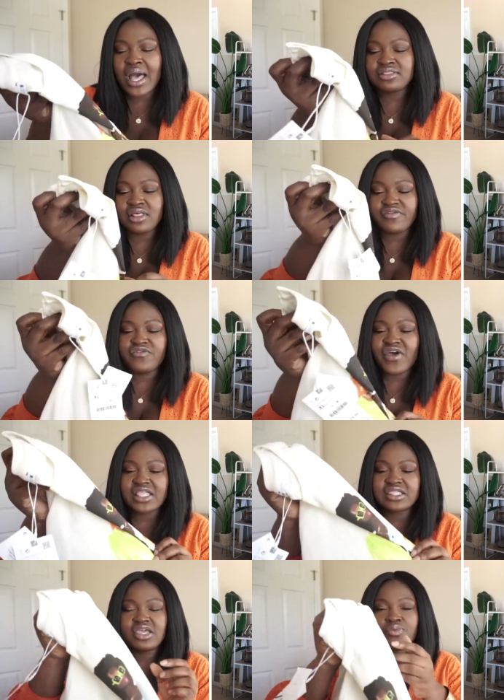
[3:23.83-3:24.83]
I love the fact
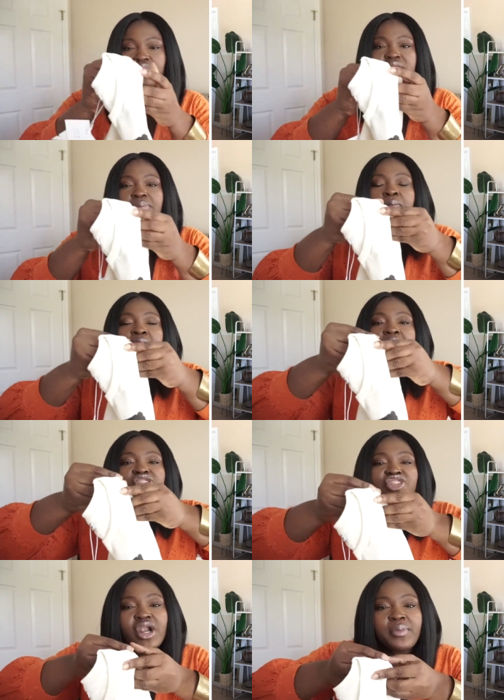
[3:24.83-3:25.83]
that they really
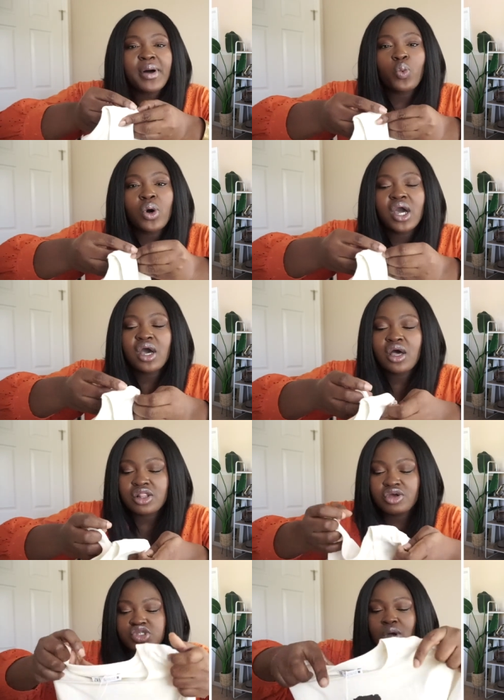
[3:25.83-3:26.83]
thought about what
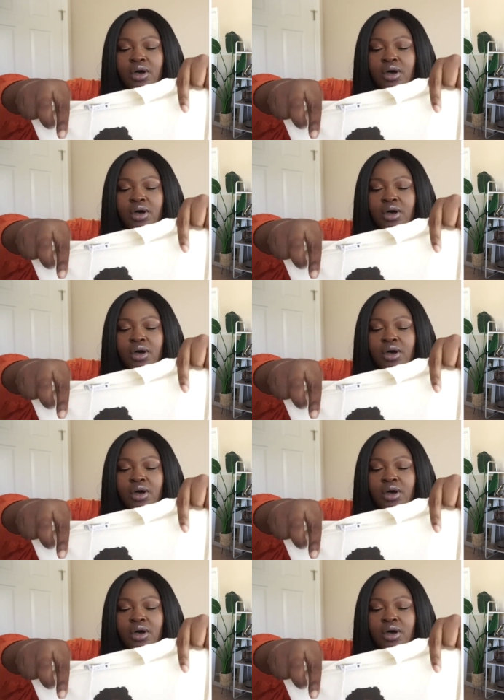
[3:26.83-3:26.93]
colors are